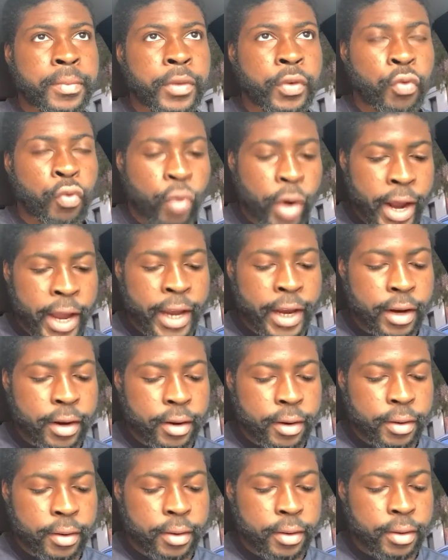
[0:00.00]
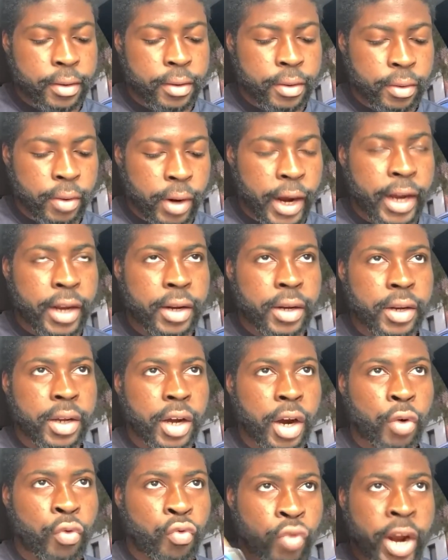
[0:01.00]
reign, right?
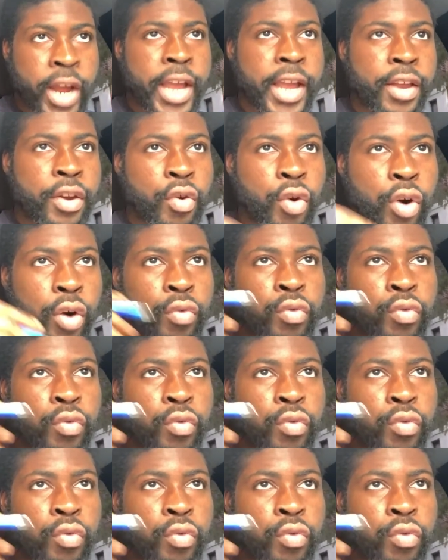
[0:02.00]
A reign or